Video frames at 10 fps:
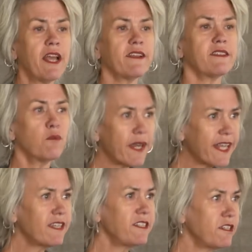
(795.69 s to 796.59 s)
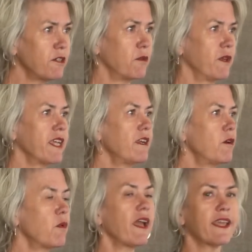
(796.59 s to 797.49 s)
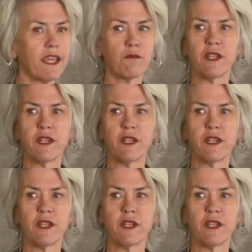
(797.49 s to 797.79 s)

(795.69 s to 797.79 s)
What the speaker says: So what do you do? Again,